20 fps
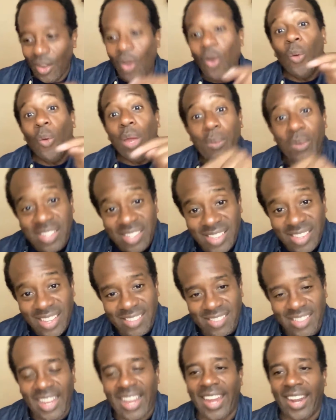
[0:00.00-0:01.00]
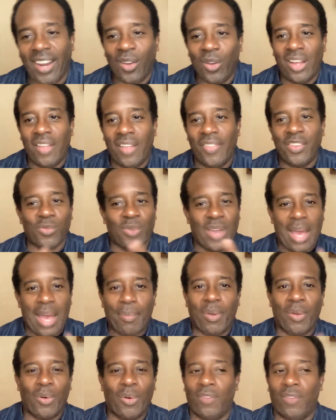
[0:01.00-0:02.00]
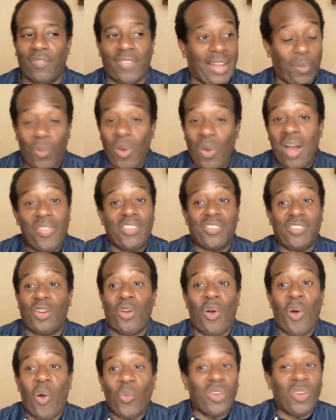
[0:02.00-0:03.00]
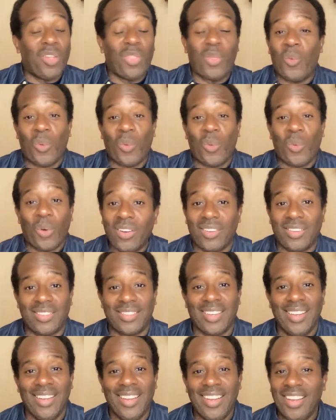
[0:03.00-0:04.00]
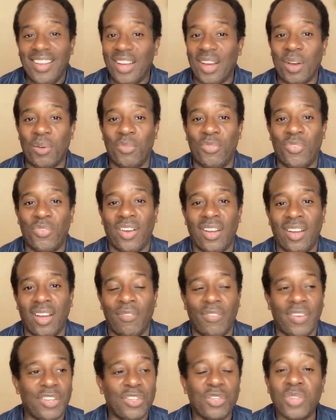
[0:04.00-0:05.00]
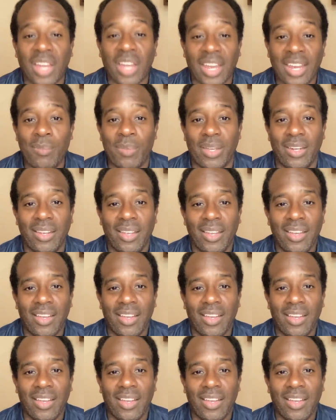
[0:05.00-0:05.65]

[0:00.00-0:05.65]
Oh wait, what's this? And they kind of go down this rabbit hole of like, wow, there's a whole nother world of entertainment,